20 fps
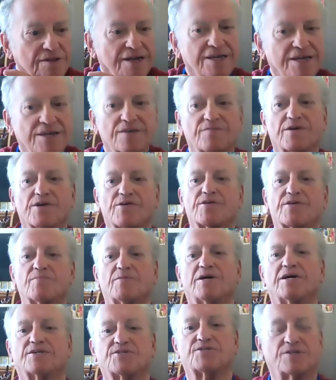Thank you very
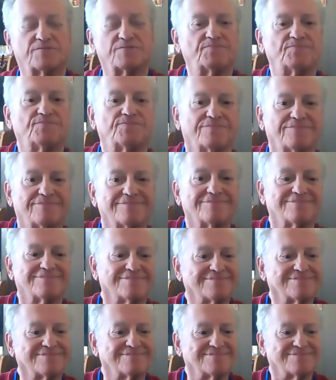much. Having
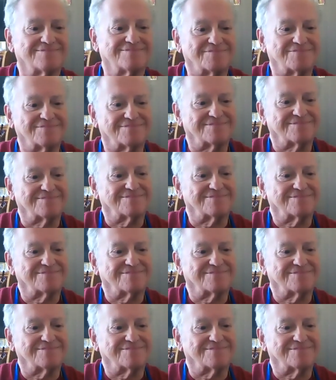me and